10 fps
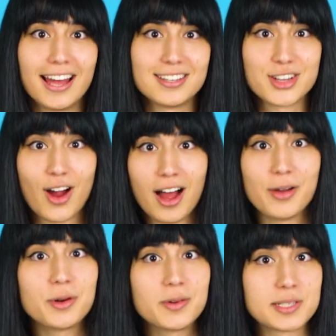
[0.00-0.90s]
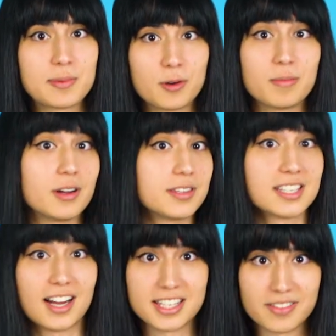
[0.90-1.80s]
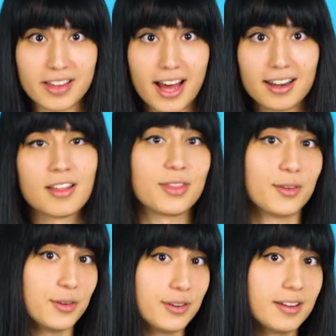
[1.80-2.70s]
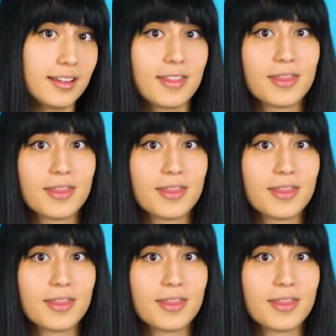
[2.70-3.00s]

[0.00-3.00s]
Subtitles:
and I want to explore both sides of that, the good,